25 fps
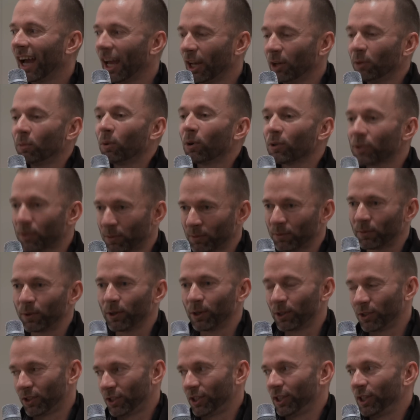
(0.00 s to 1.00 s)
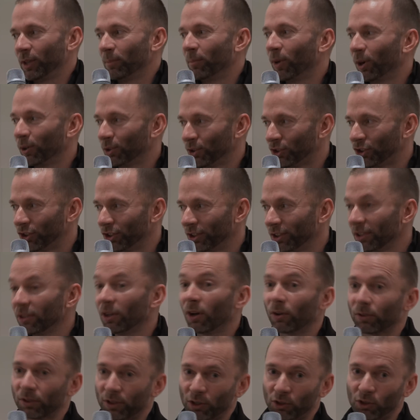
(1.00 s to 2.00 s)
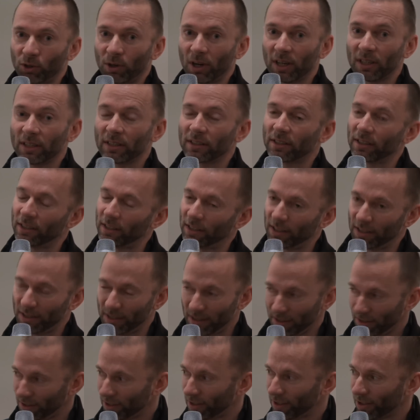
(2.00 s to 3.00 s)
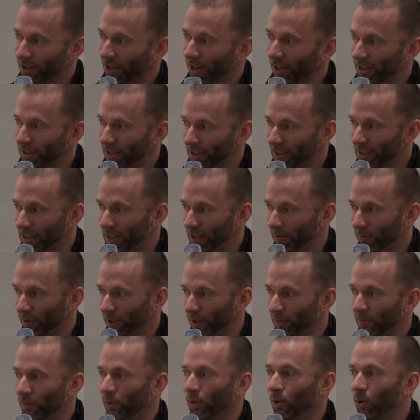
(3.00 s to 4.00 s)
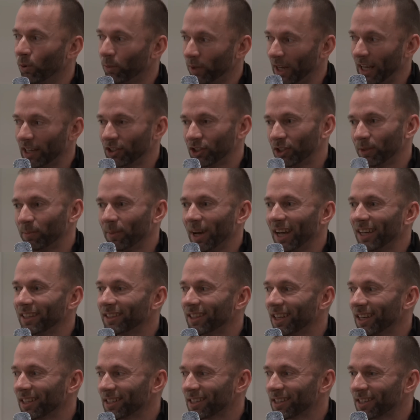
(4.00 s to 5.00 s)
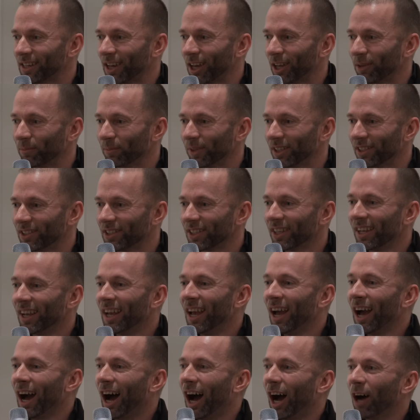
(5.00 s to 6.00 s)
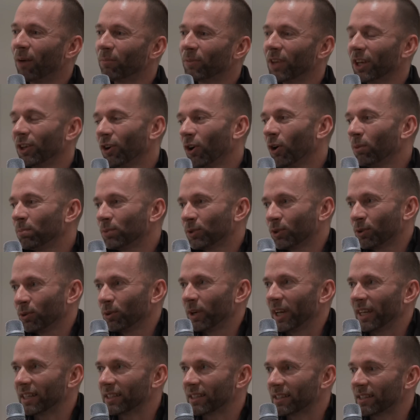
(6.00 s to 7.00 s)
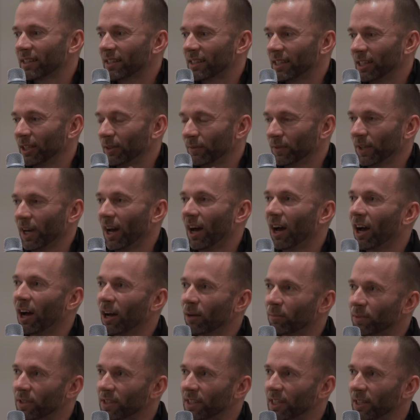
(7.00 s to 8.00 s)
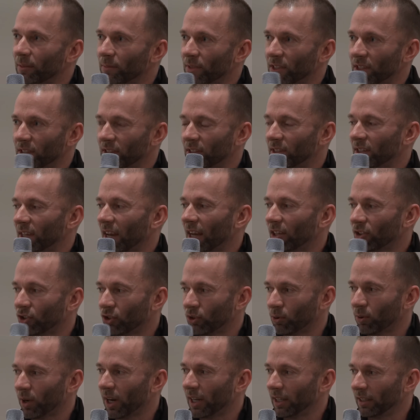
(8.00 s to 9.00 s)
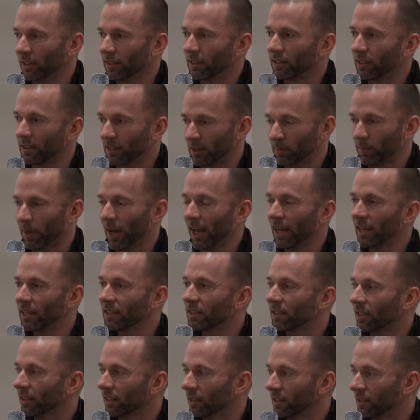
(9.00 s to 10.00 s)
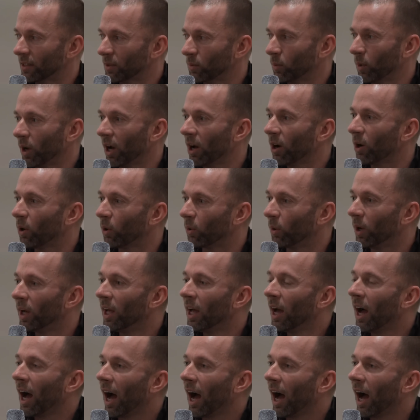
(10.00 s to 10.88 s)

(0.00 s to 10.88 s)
And he was referring to the emotion, not the drug. It didn't exist in 1974 when he actually made that statement. That optical ecstasy of the harbour seems to saturate this painting as well.